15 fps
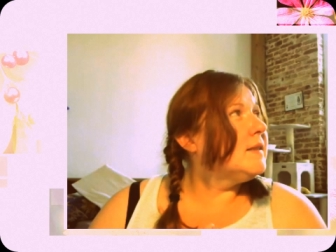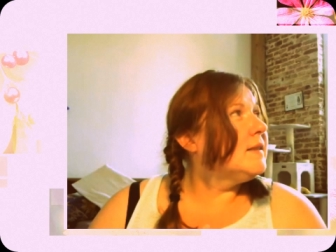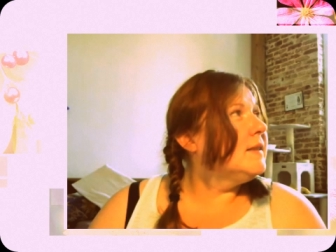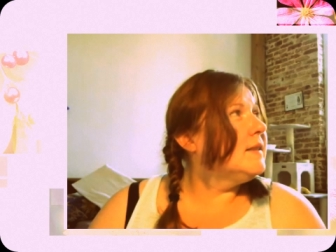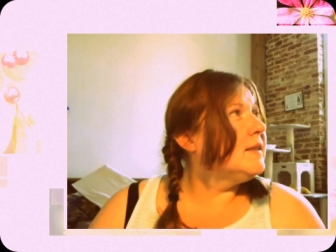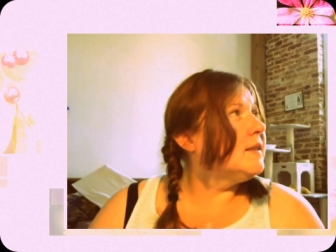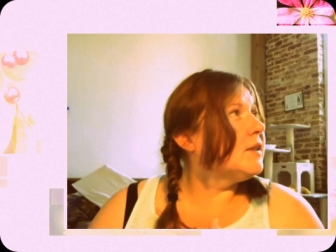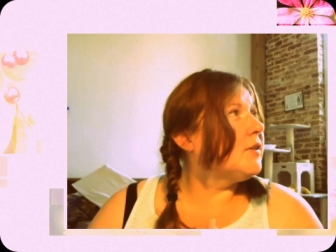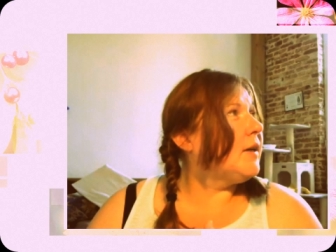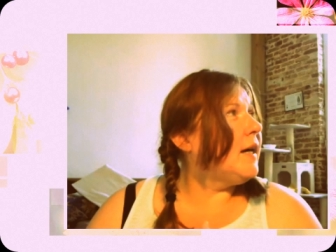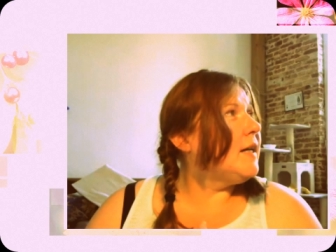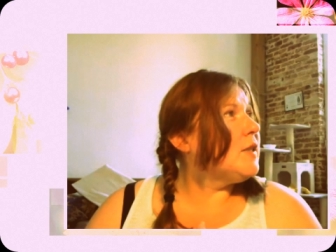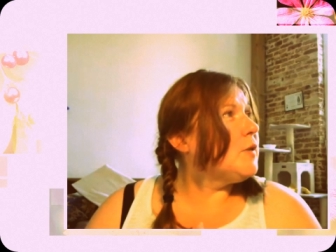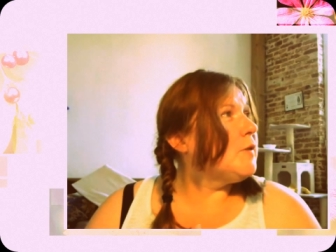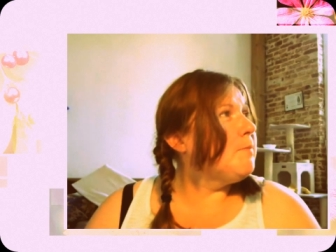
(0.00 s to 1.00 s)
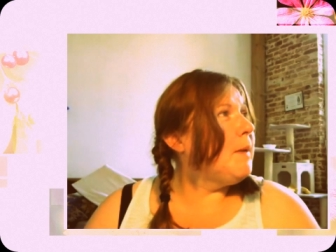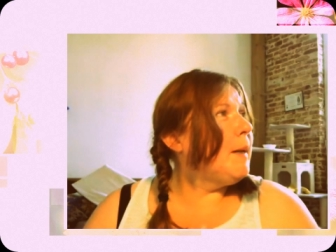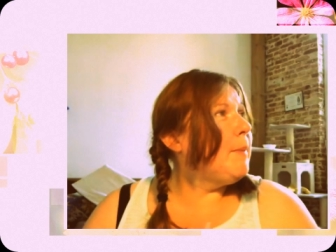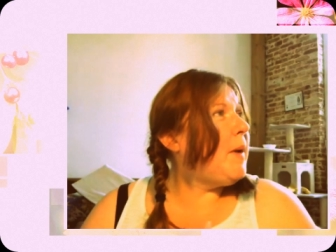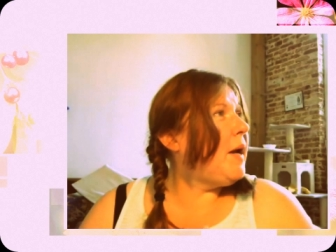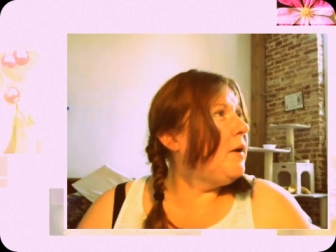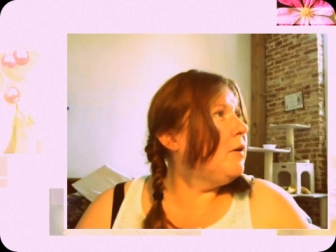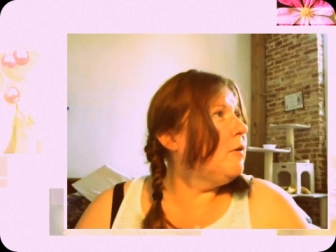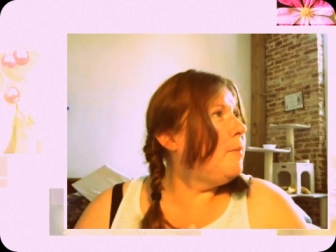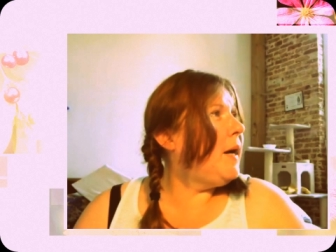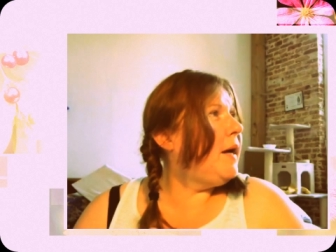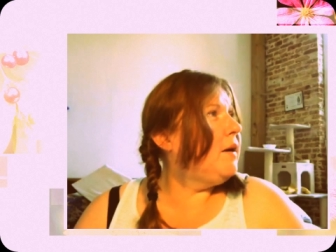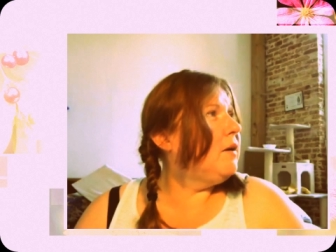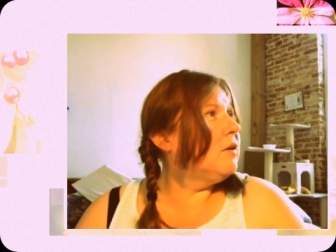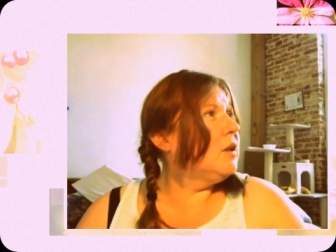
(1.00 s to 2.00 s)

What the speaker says: into the grass with my pale, pale